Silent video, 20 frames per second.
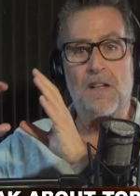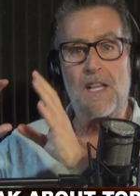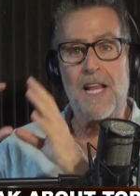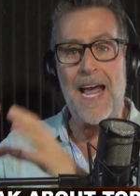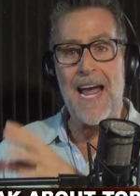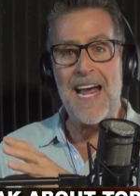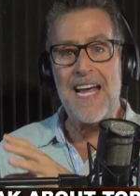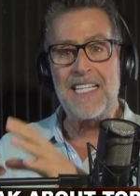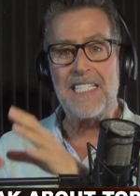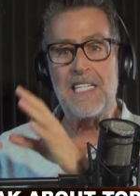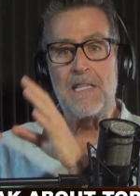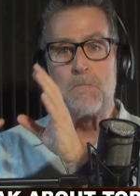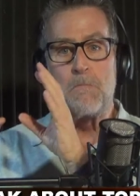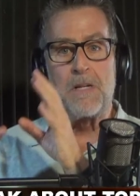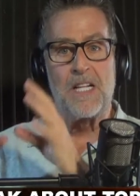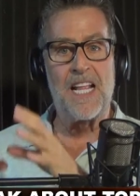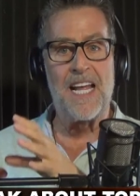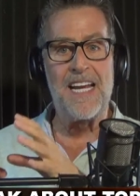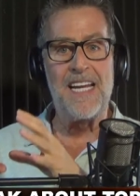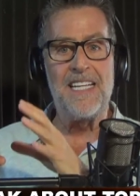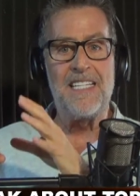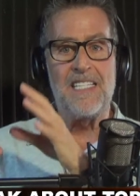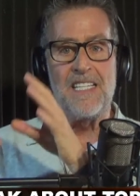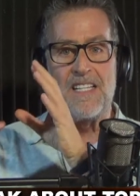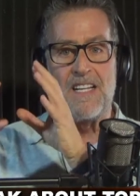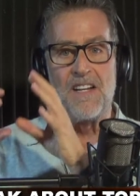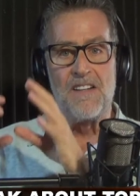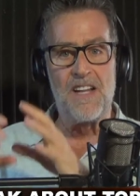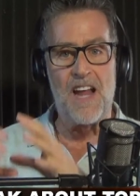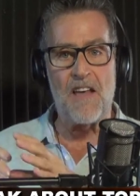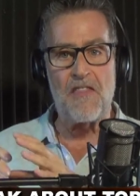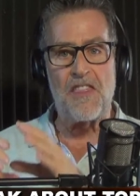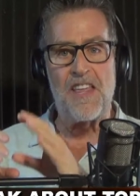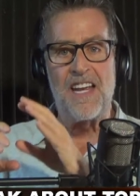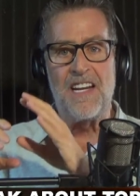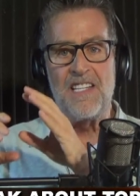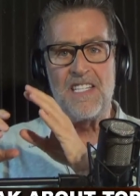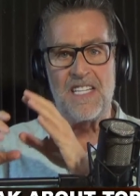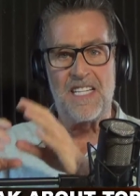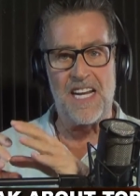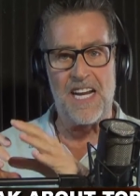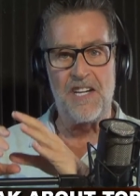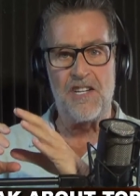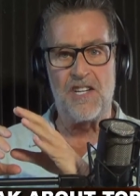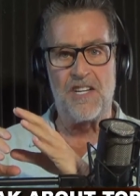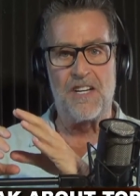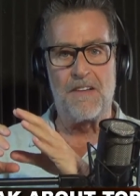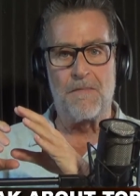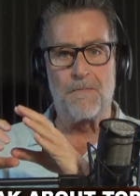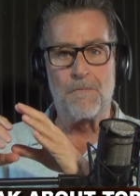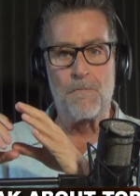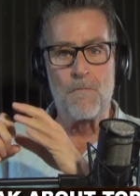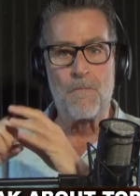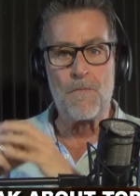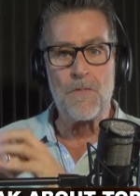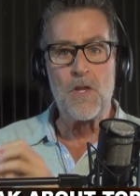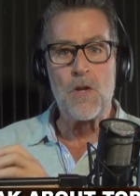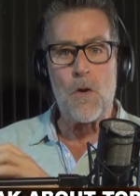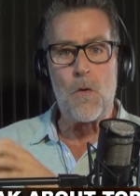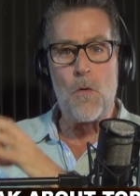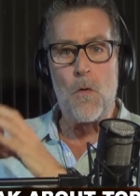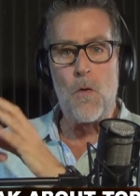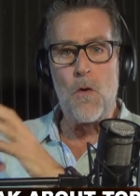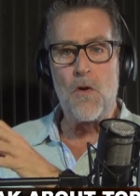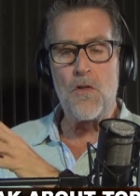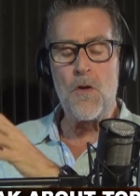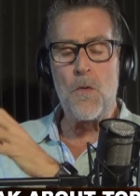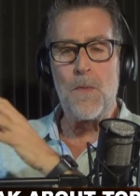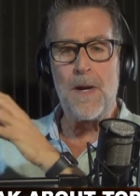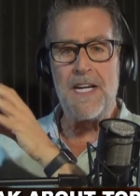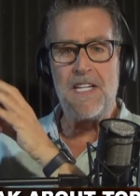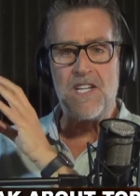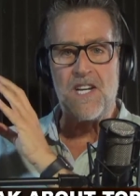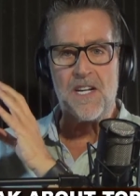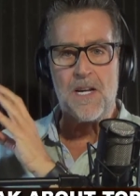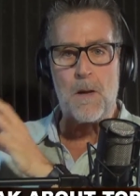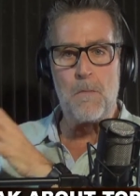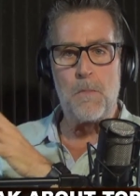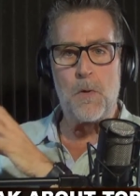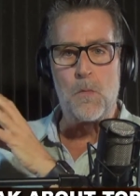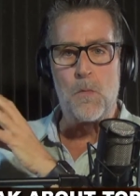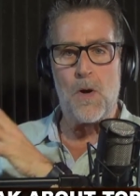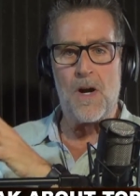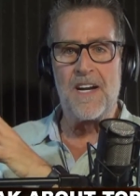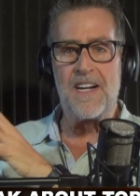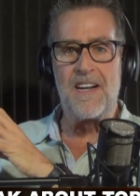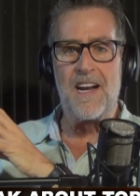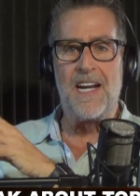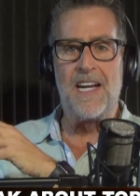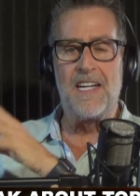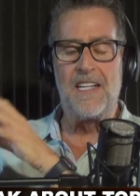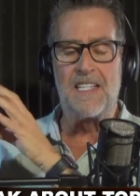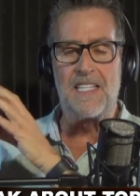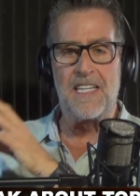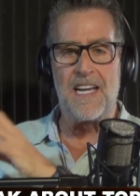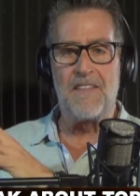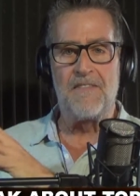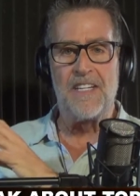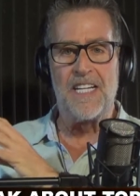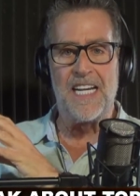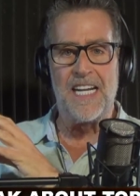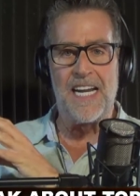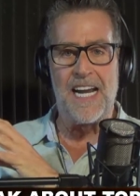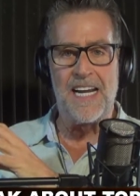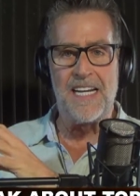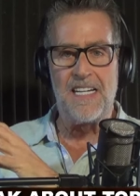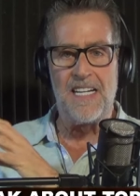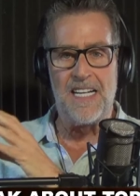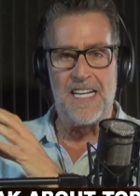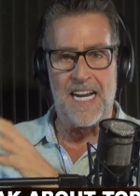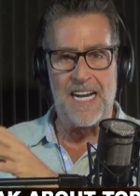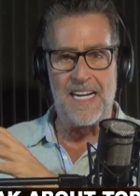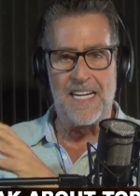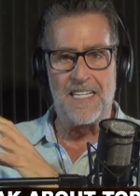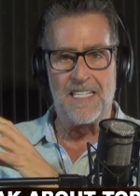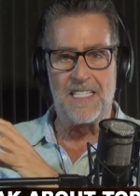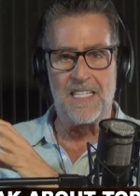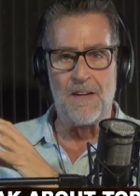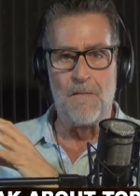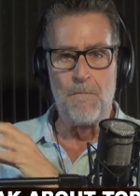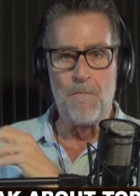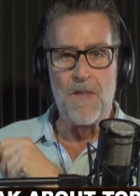last place nothing station all the way to number one in 78 days.